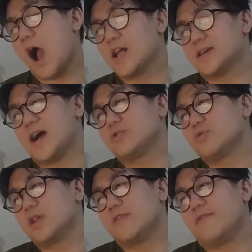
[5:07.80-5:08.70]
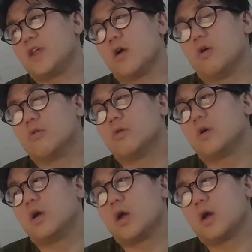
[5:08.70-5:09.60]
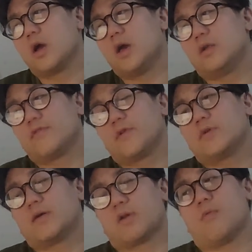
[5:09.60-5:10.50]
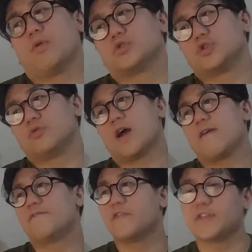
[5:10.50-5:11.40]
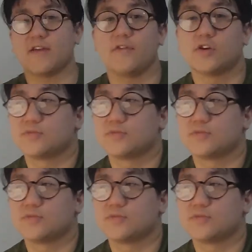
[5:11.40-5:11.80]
I titled in a video, another video that I want to upload soon. I have 50 videos.